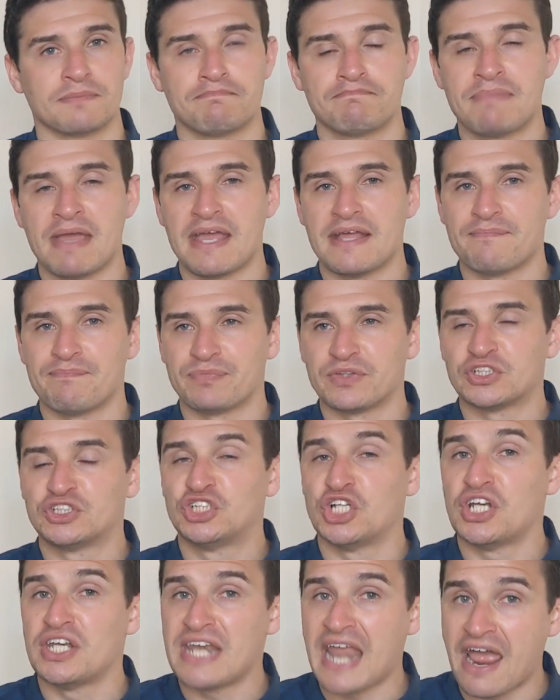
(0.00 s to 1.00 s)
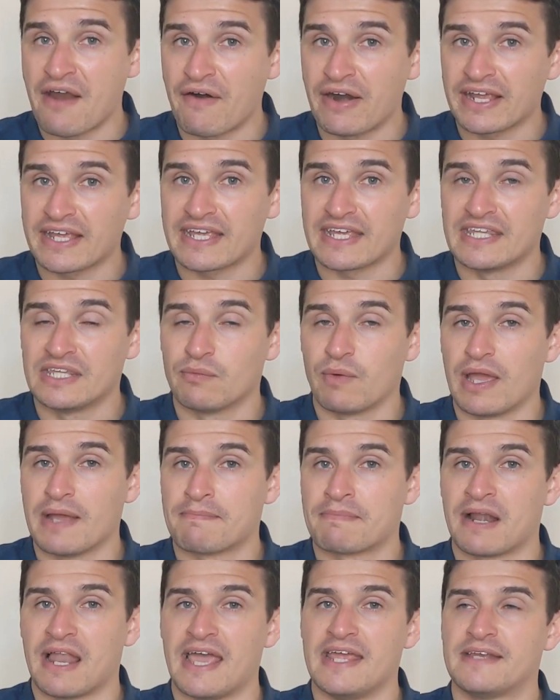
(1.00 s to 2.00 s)
a bit generic in the way
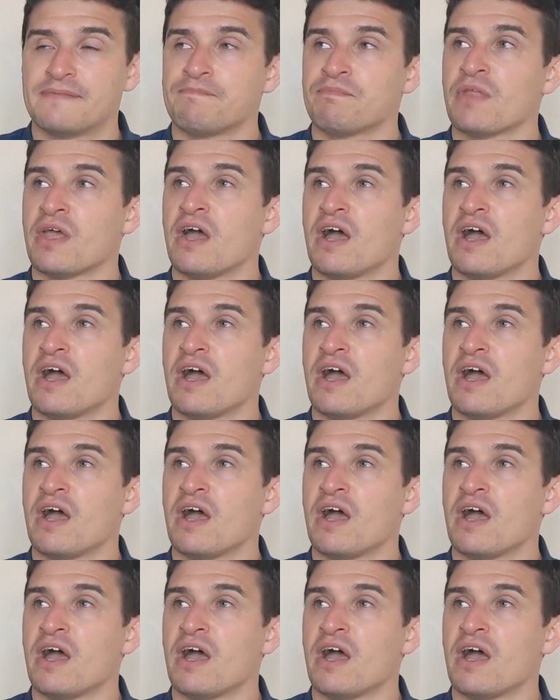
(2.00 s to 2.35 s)
it played.